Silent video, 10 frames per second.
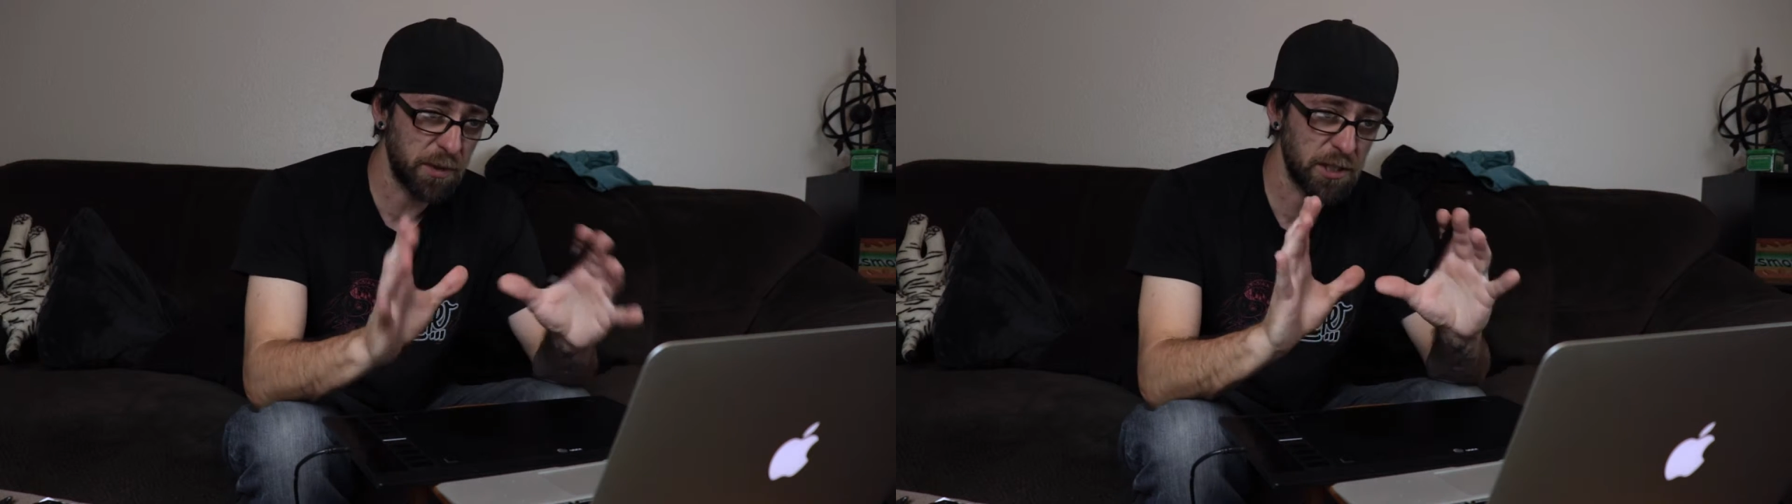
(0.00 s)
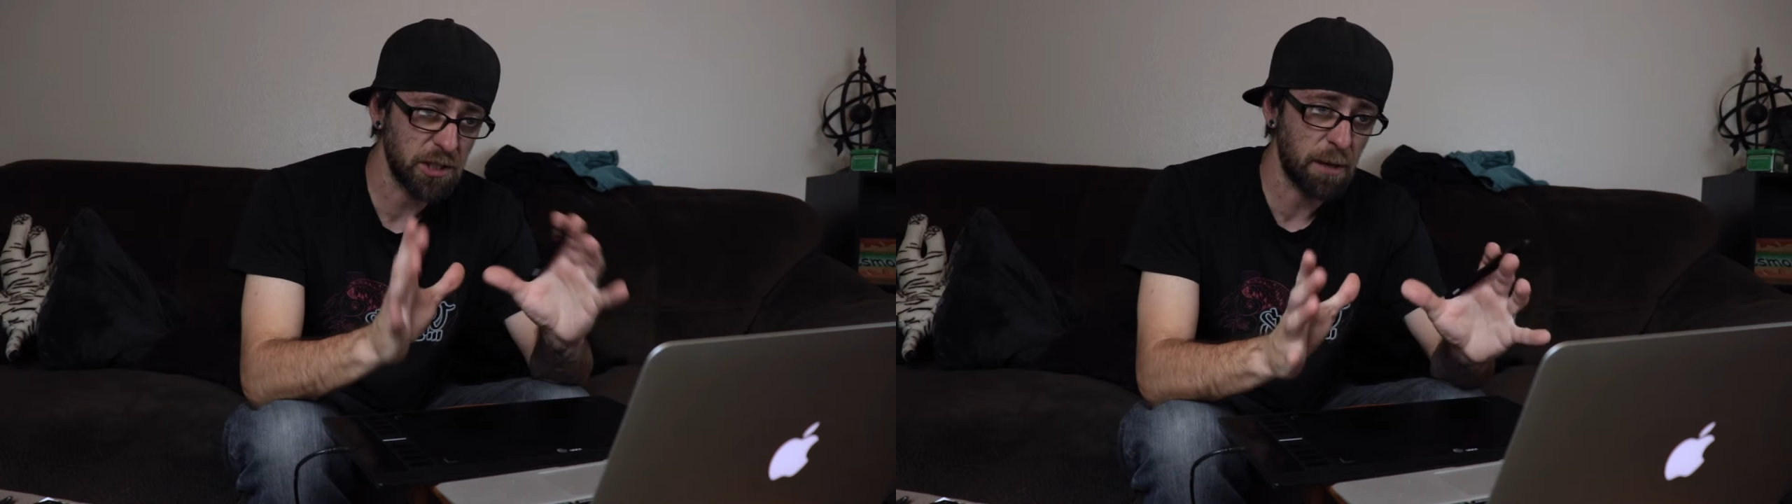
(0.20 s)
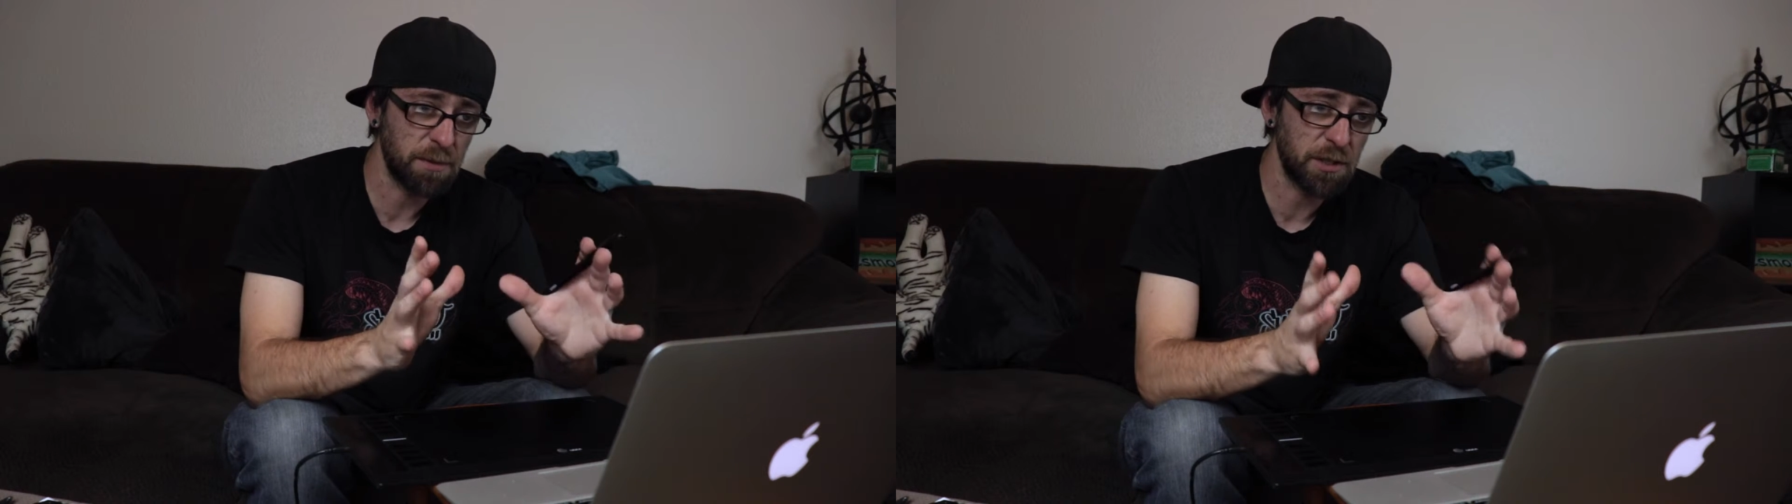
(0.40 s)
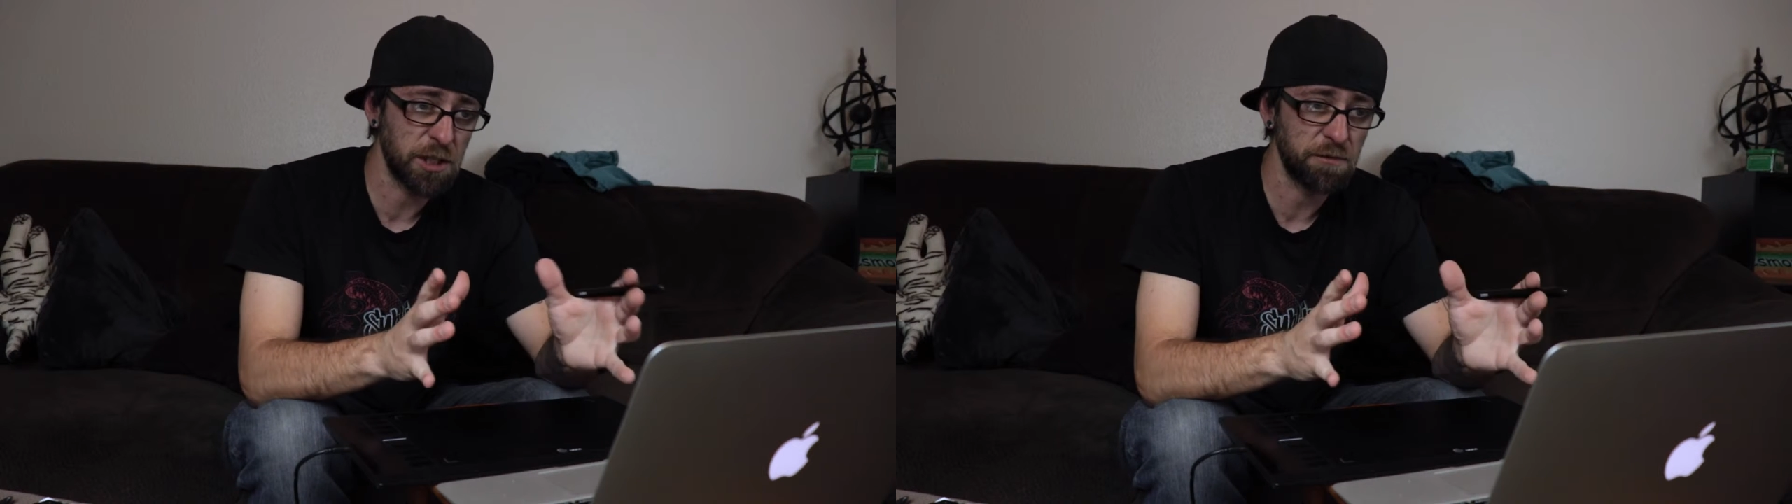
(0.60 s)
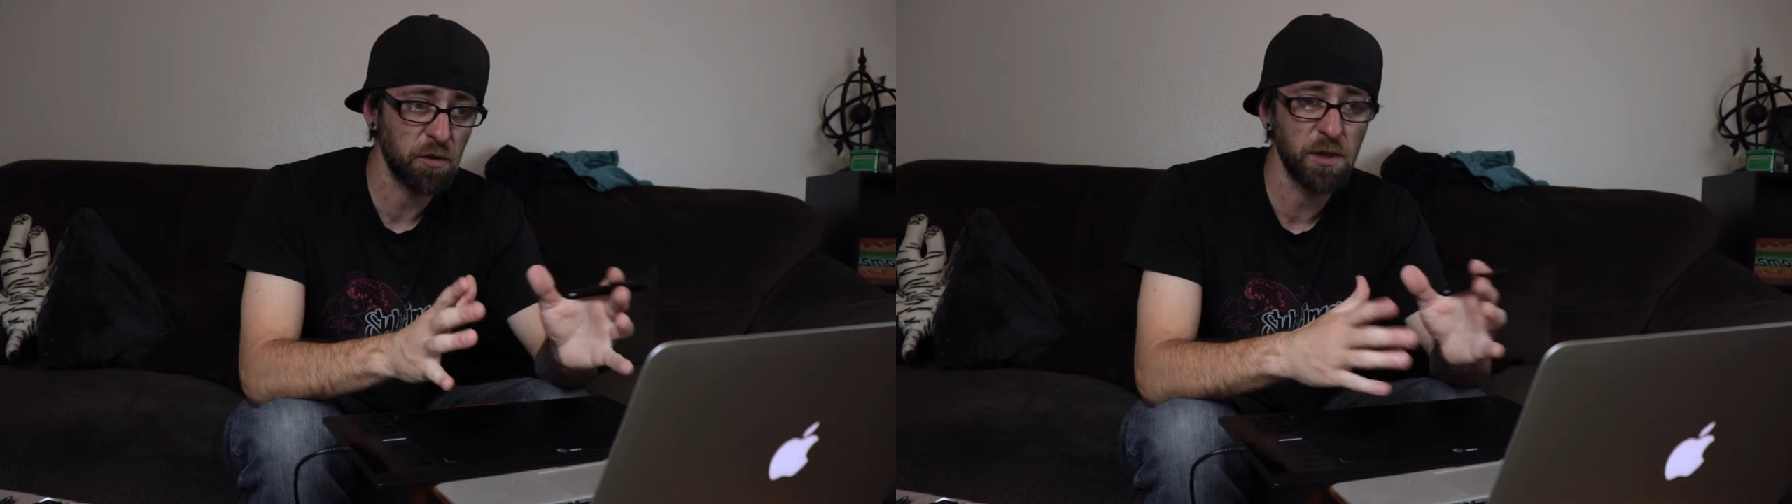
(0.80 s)
with this
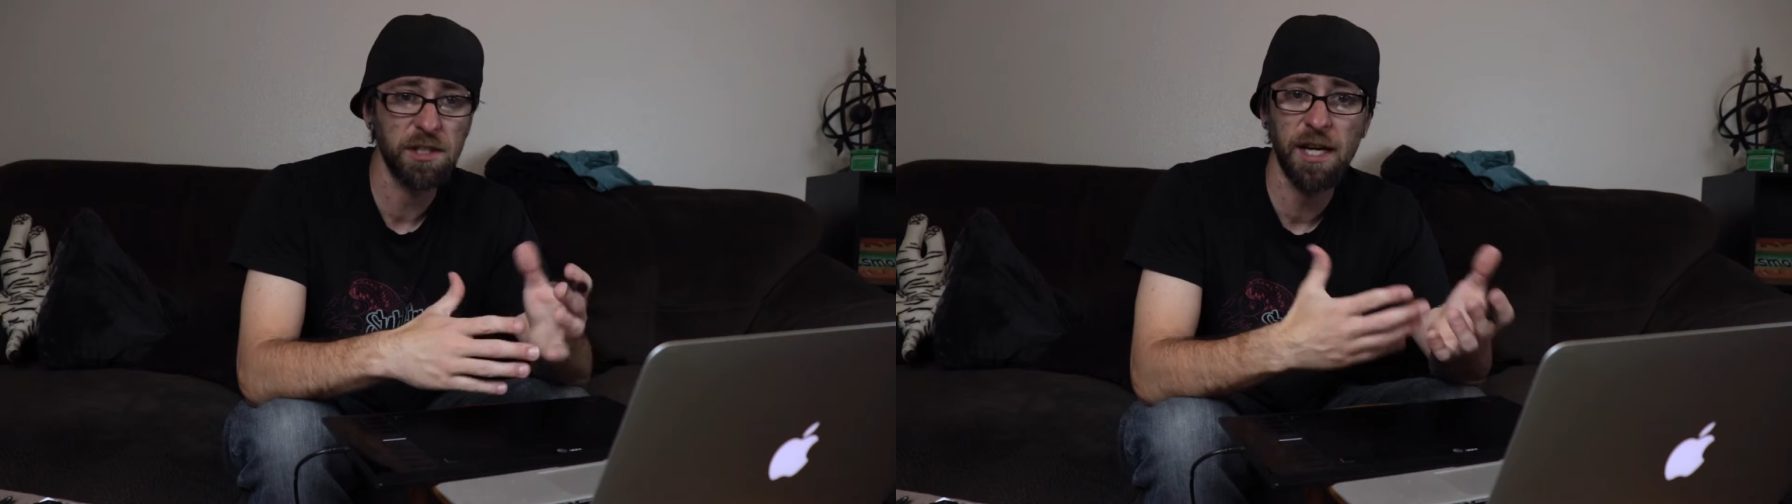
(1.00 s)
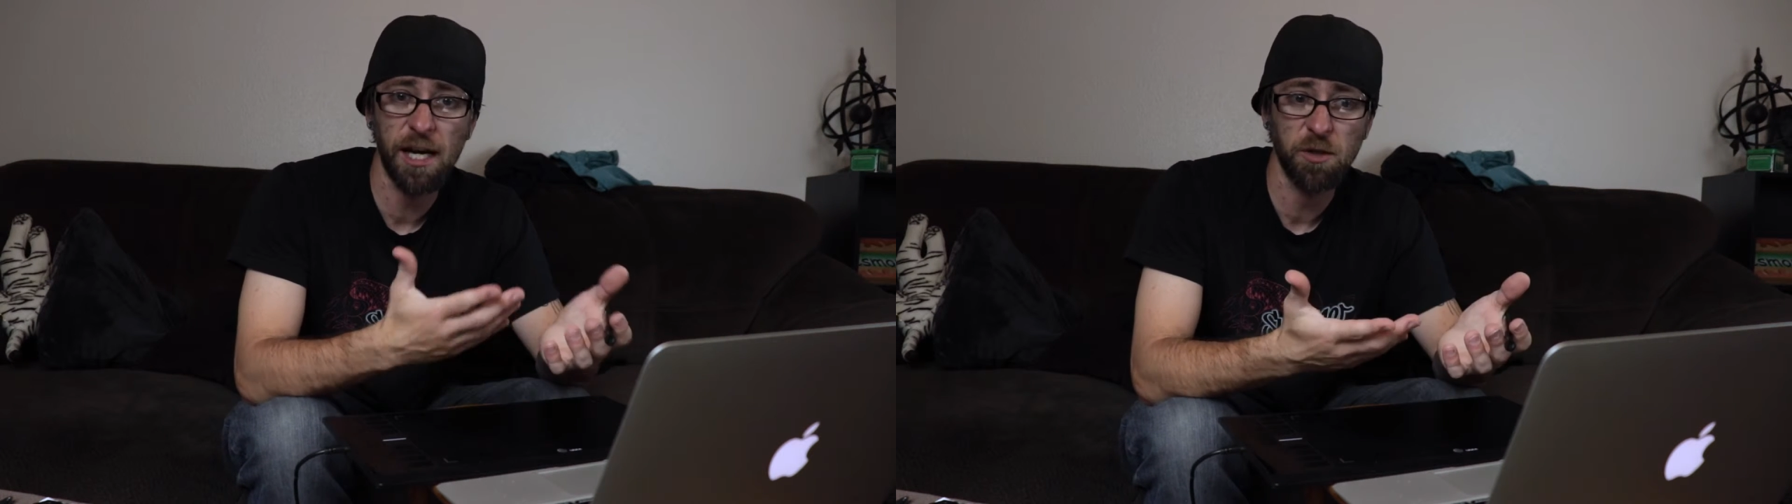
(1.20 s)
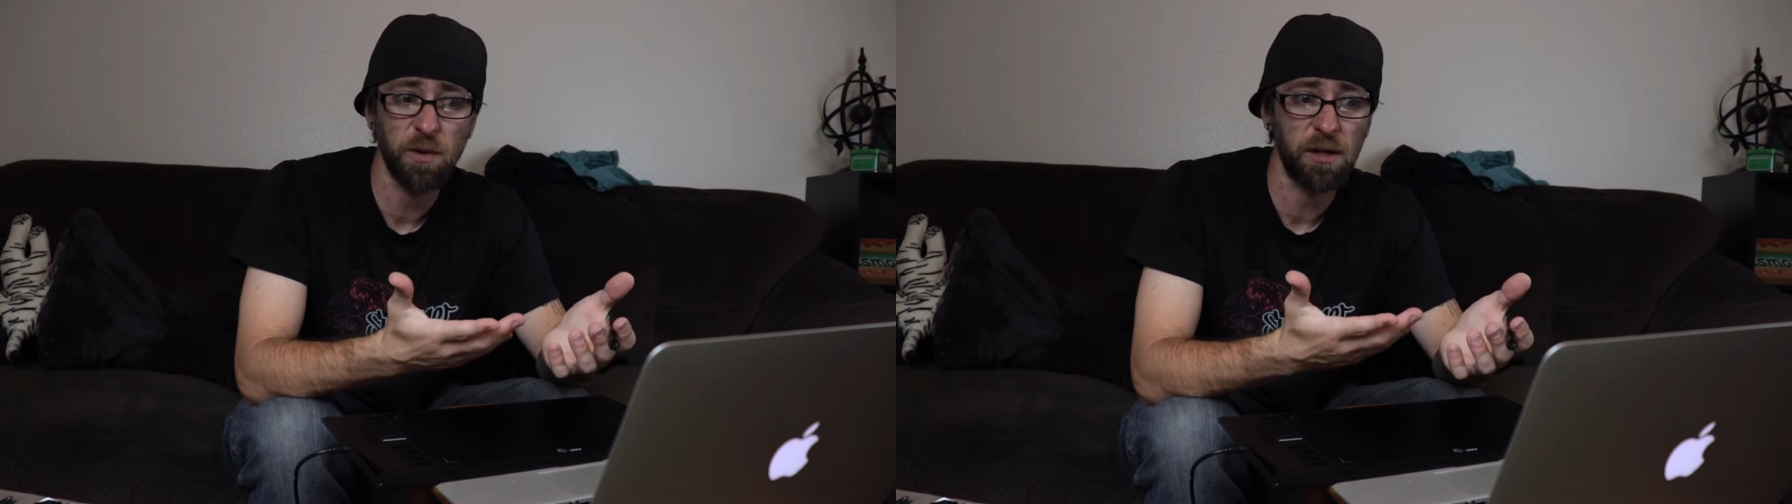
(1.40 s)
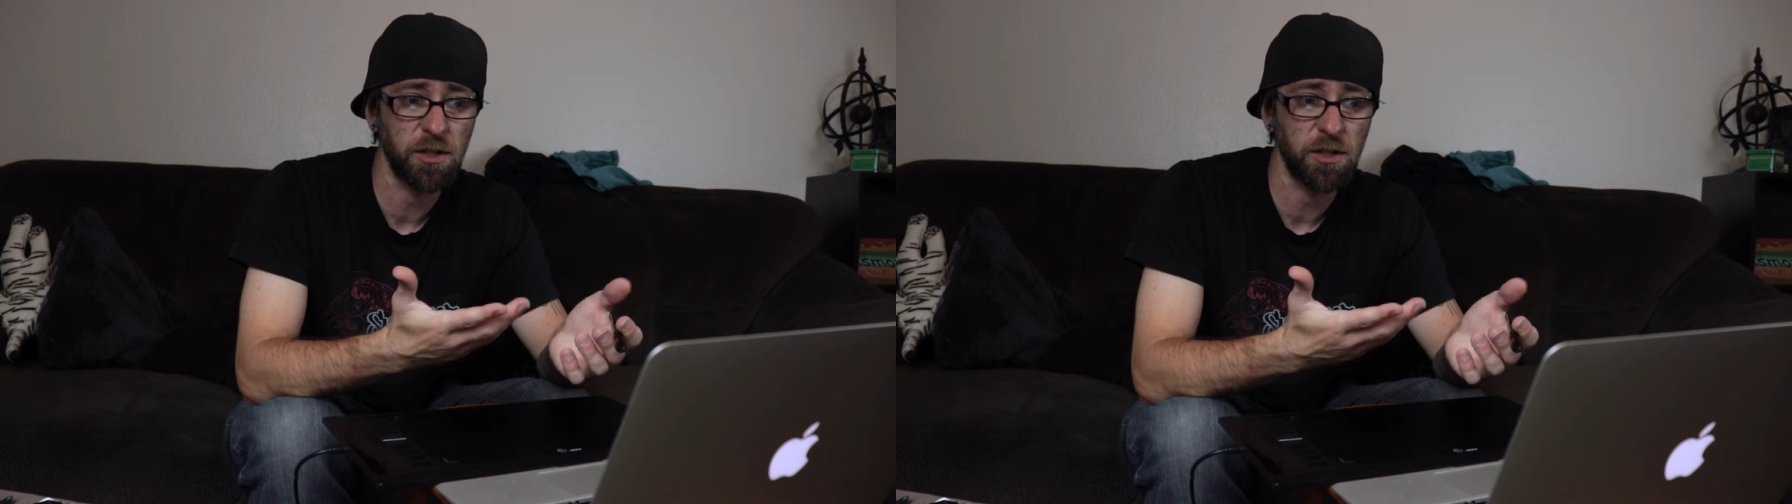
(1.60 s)
composition for a reason as well,